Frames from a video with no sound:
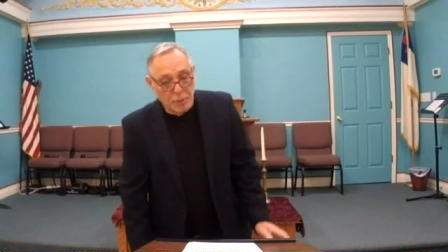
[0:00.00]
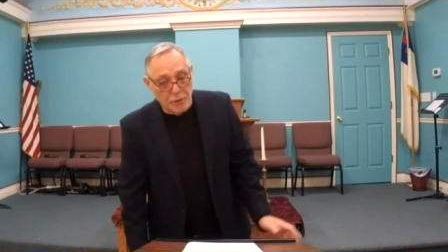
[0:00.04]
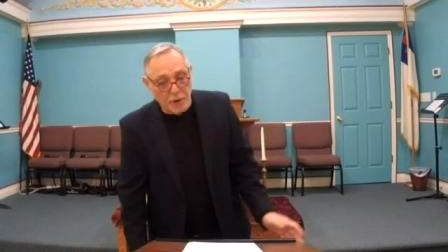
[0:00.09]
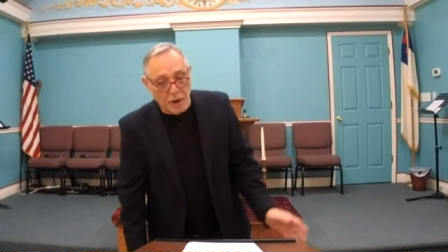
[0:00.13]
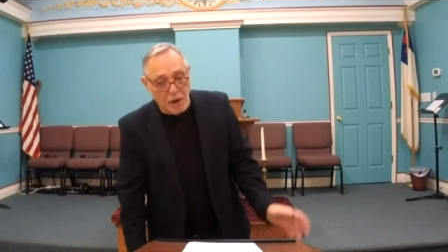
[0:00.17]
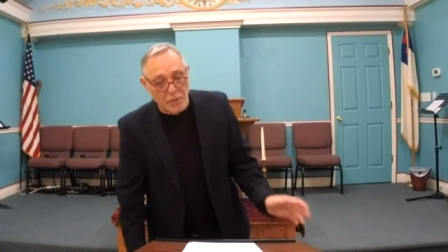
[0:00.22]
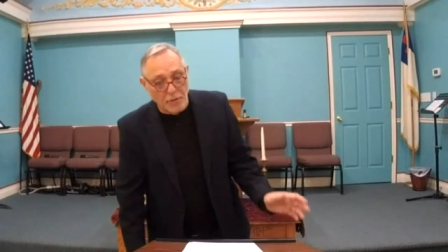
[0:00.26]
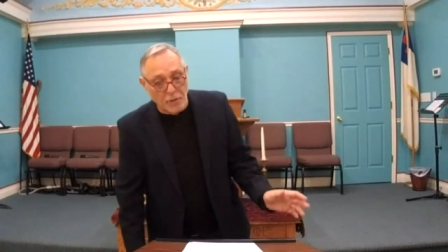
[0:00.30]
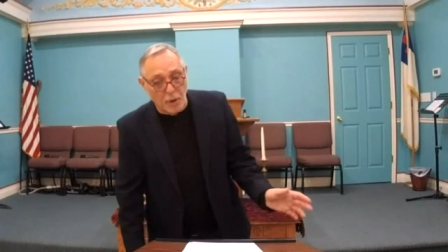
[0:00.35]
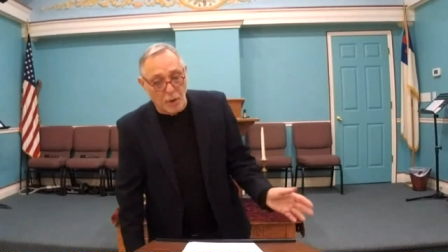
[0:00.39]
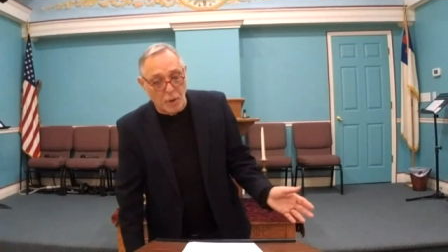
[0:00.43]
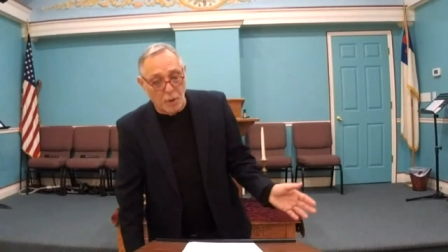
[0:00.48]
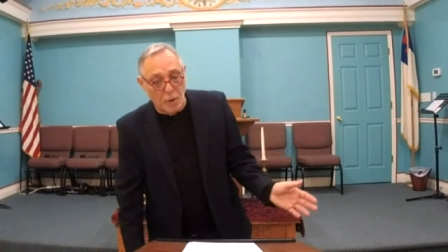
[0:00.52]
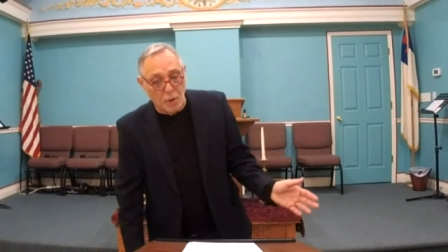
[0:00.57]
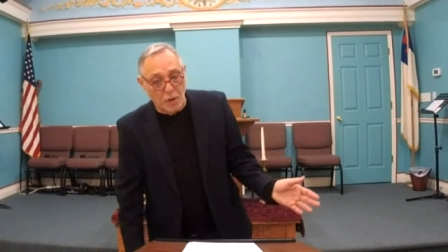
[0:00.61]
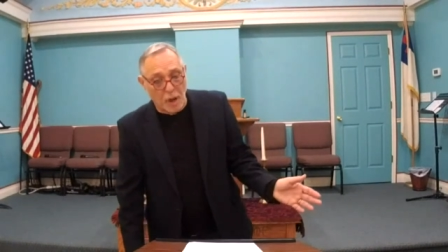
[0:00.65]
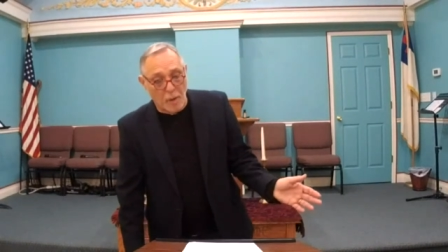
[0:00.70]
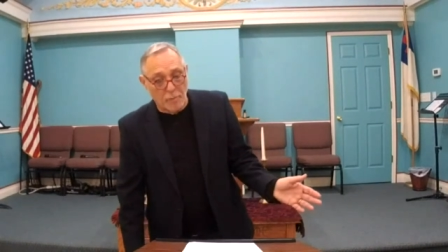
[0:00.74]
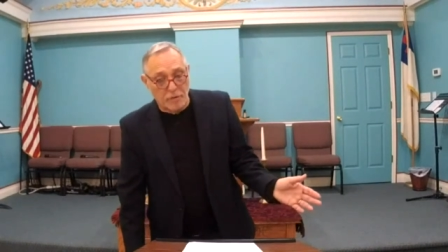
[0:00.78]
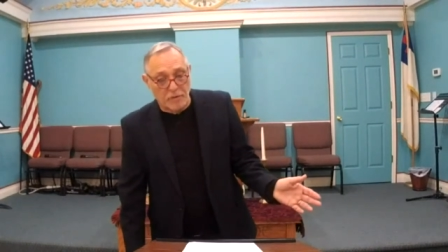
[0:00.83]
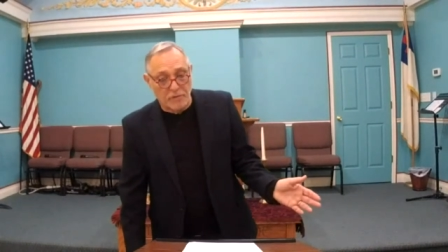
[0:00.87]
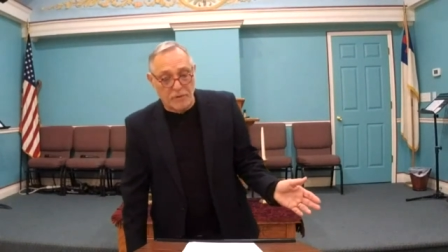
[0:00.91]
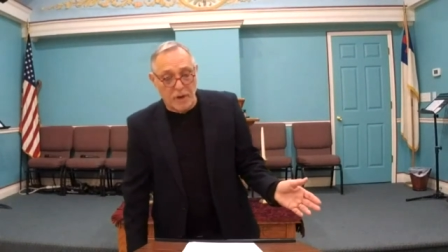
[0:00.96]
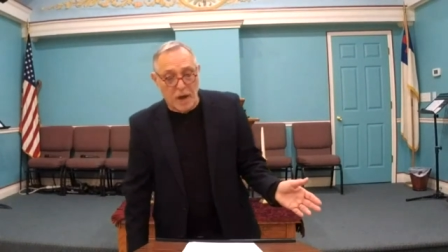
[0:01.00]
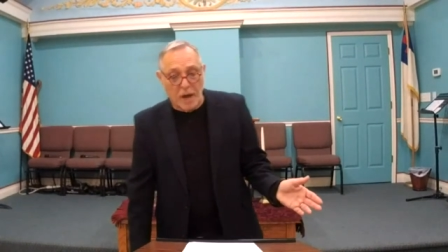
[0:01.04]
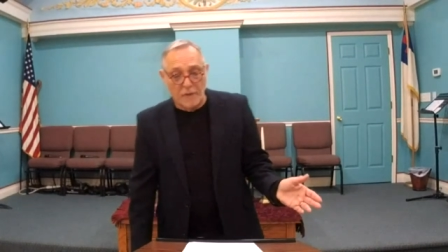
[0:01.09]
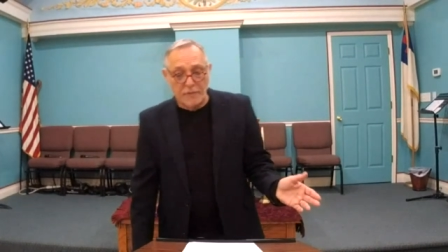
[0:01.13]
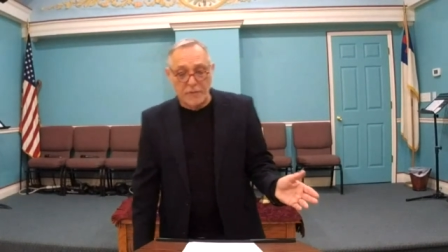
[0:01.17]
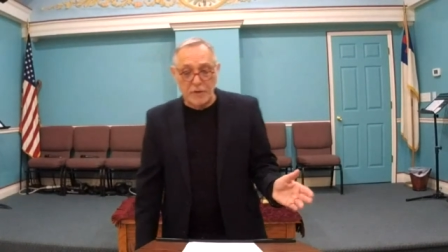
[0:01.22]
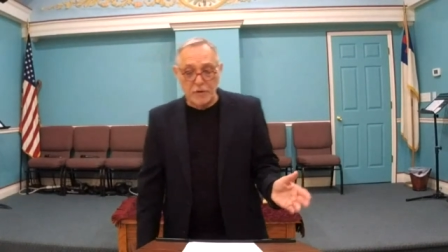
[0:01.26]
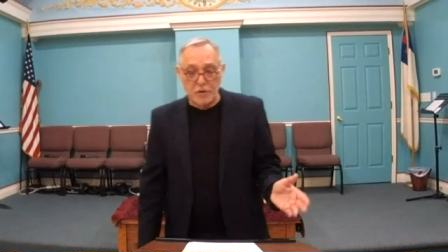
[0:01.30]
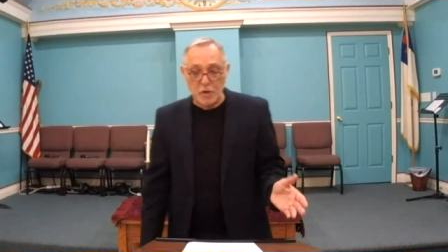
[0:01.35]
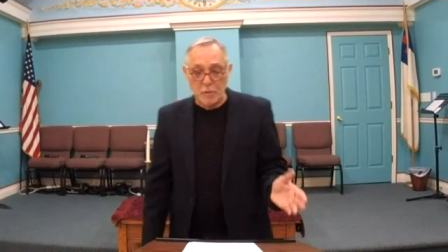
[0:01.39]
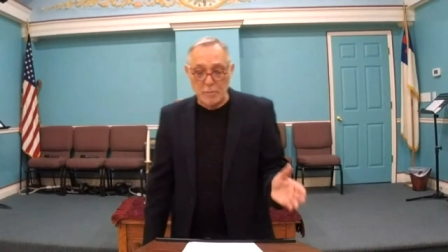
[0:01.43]
Put on the whole armor of
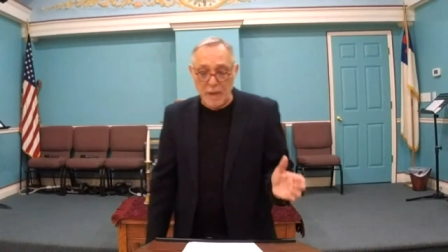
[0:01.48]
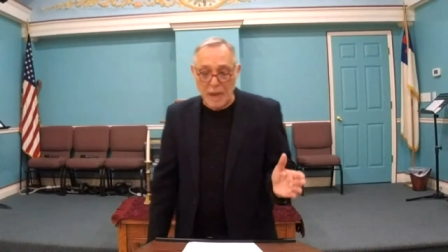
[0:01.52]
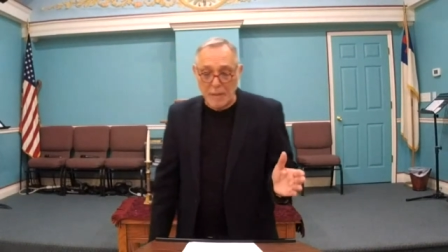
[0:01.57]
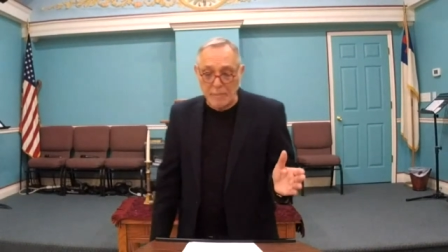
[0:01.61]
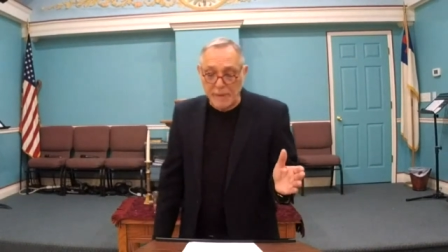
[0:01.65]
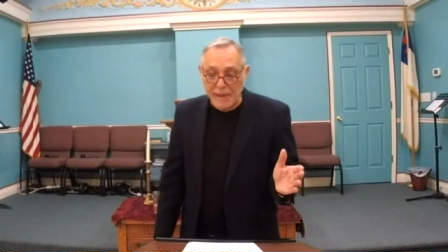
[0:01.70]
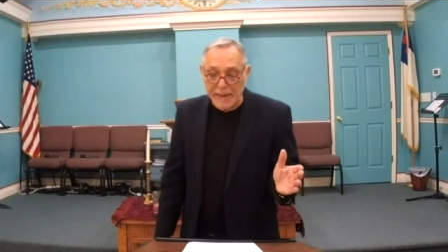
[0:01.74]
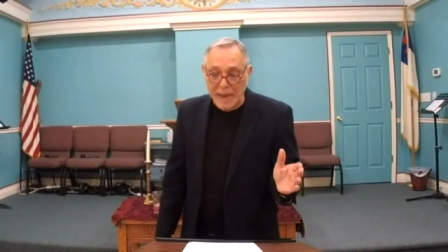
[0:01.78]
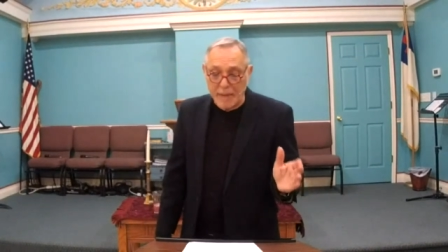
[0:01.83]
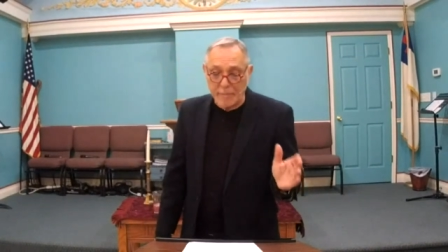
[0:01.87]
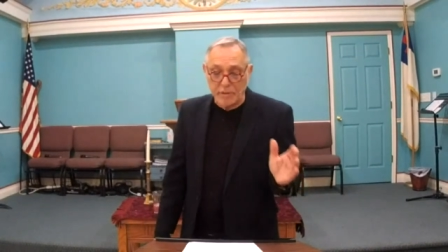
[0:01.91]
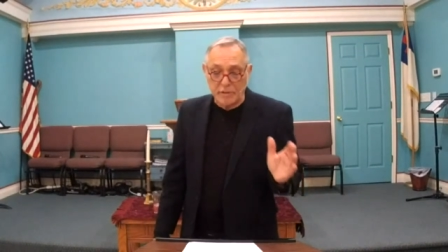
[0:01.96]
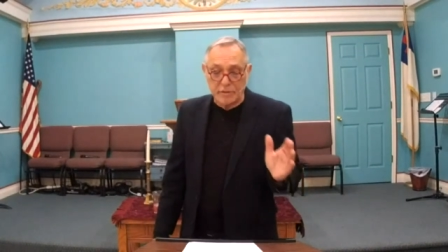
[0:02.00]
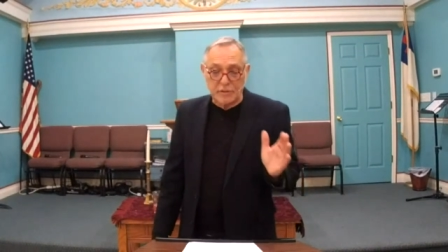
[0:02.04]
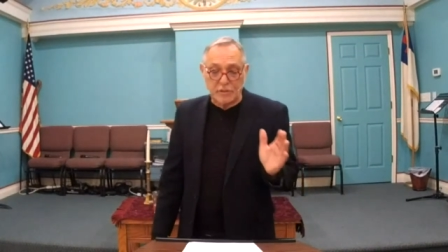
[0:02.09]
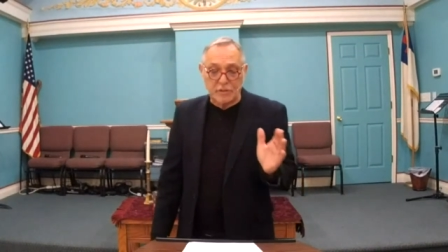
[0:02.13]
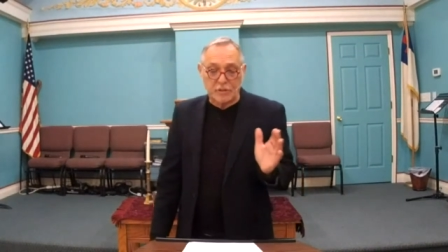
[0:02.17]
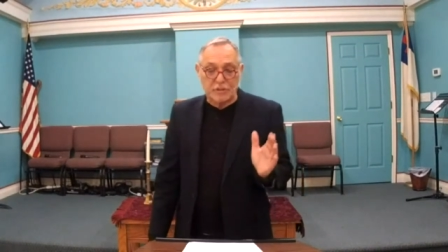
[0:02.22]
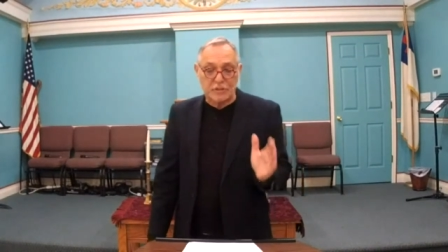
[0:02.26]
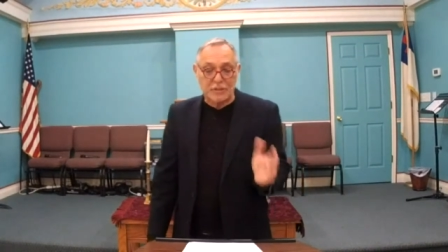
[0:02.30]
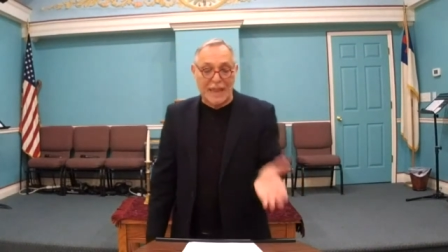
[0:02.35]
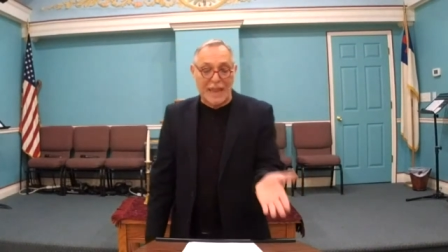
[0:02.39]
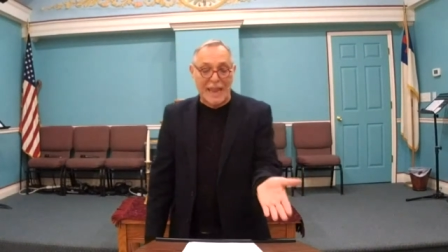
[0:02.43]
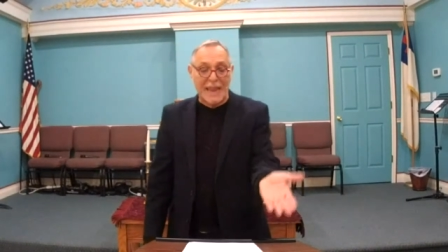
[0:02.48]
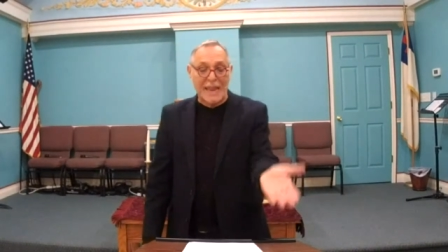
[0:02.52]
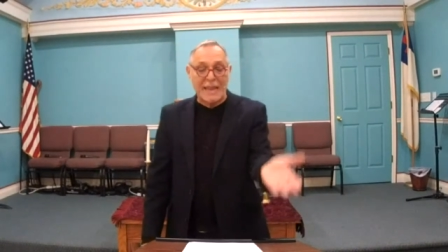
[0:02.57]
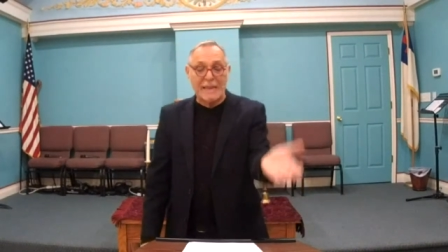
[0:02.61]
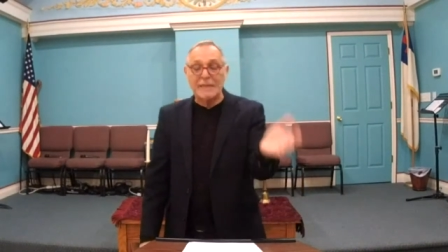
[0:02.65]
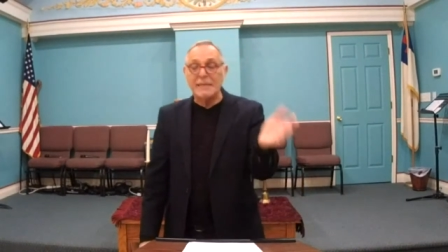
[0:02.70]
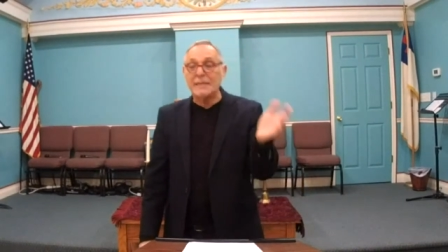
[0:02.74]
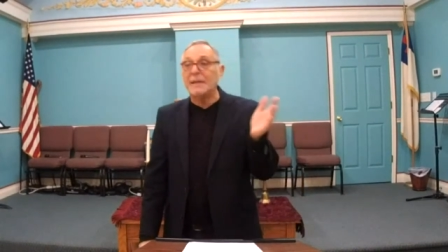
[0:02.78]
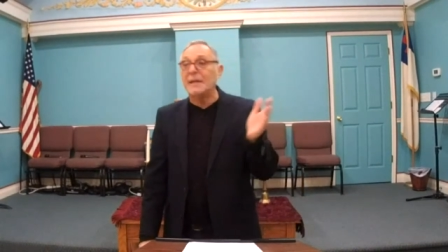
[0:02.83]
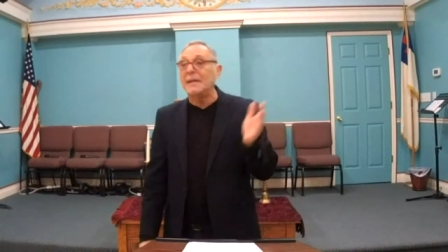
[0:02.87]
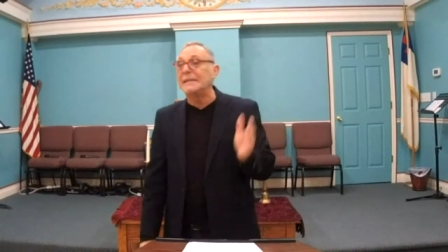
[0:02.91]
God that you may be able to
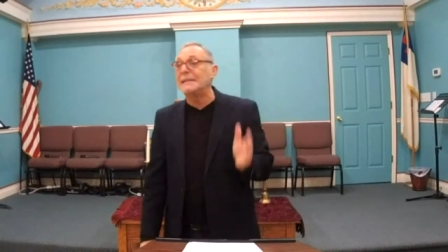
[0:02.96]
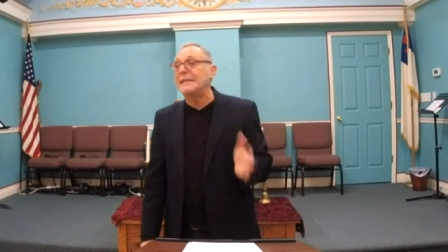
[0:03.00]
stand